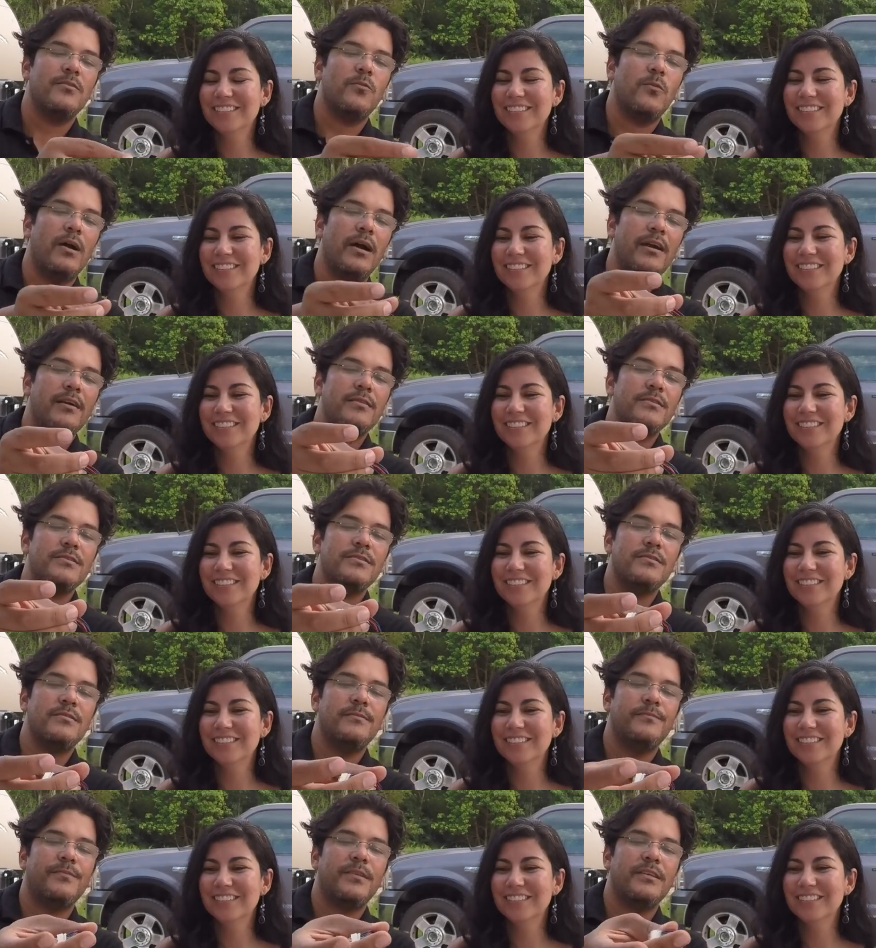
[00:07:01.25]

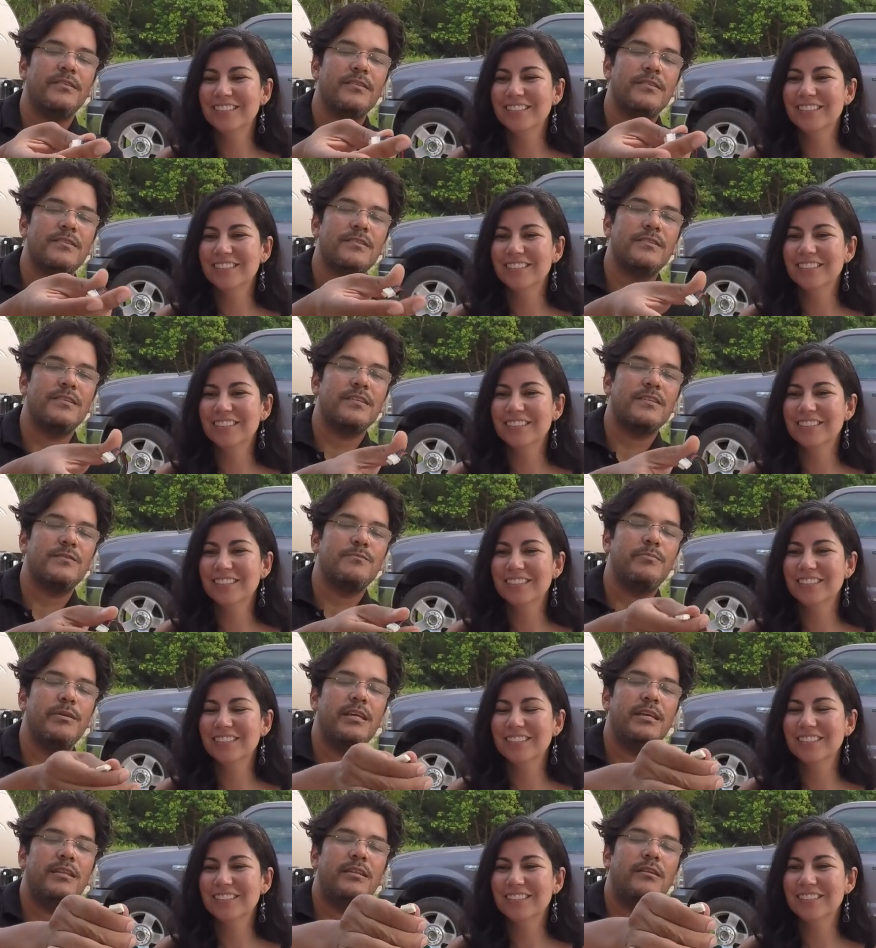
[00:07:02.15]
Speaker 1: wires. It's a
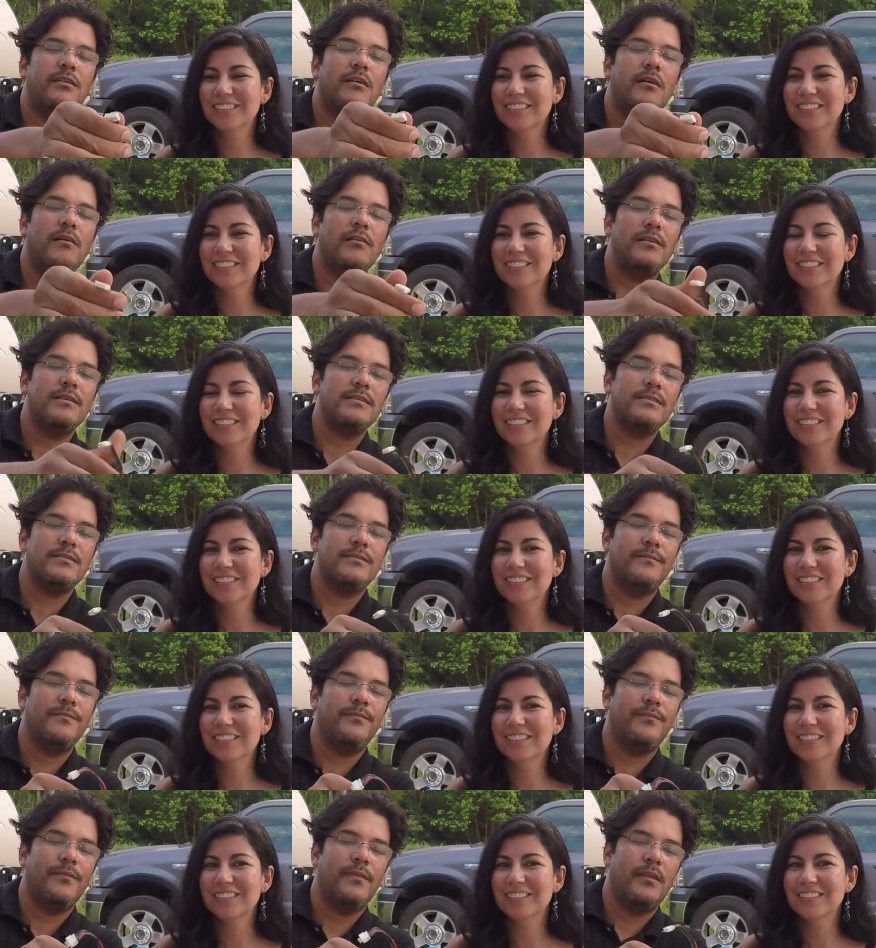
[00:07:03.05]
six-pin harness.
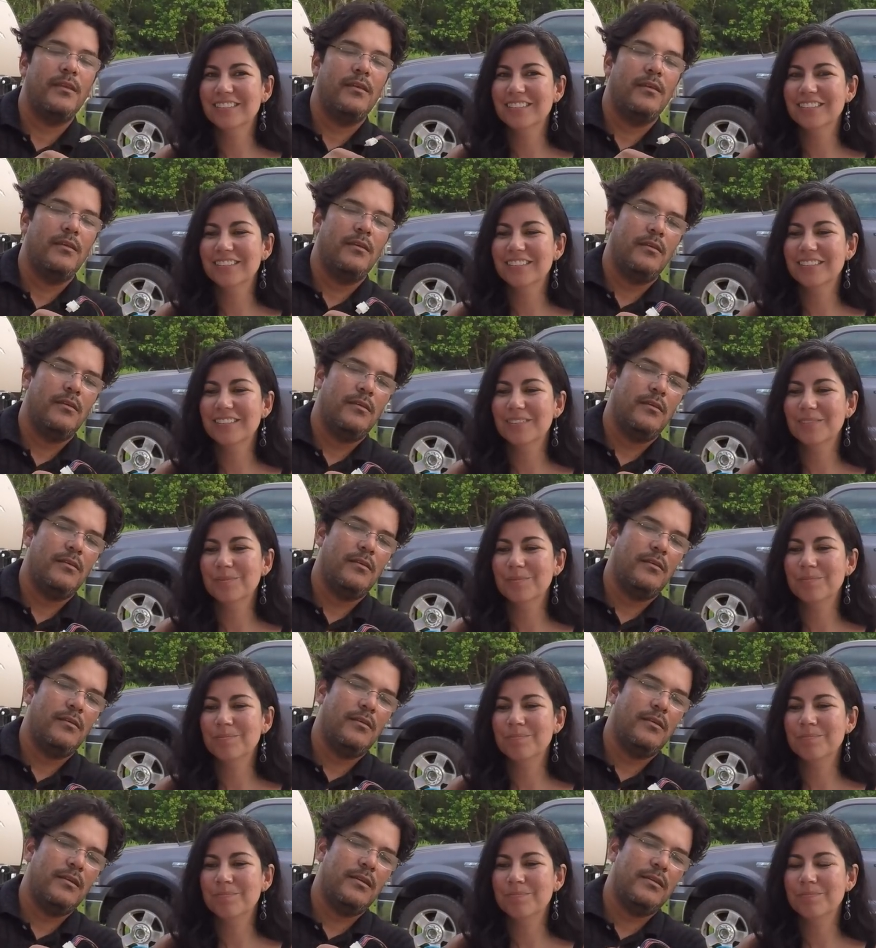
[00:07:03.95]

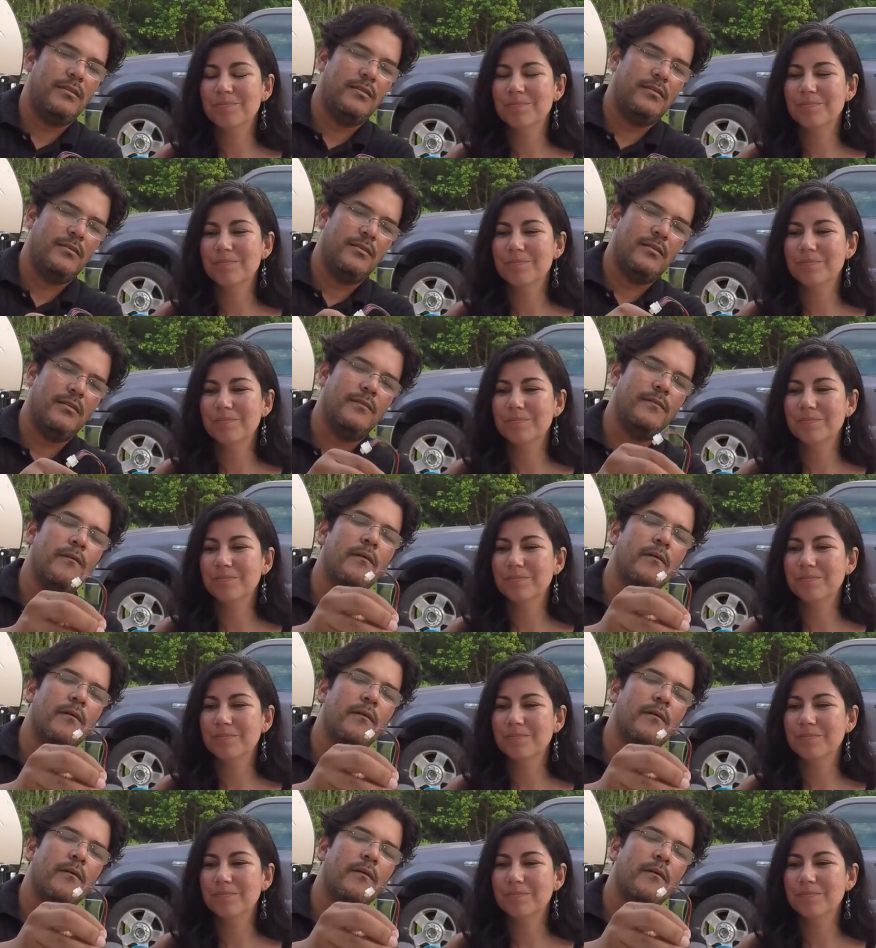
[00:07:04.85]
And uh,